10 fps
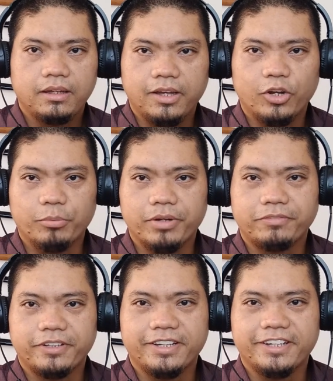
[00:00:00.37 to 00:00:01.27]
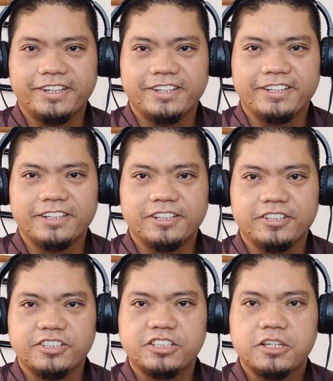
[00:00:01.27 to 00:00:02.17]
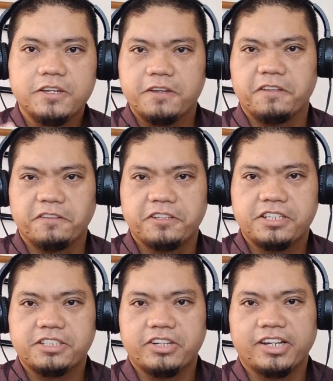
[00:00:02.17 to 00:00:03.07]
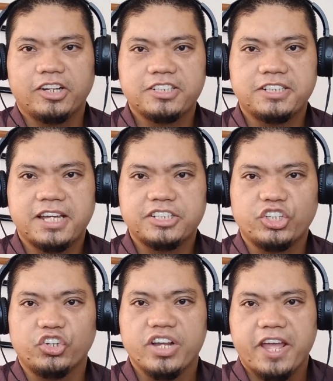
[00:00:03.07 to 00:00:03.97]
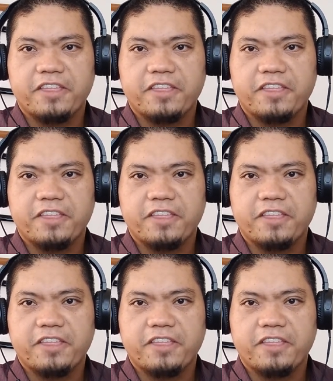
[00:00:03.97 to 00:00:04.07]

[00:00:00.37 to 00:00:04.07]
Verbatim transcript: Hello my friends, this is Regular Slasher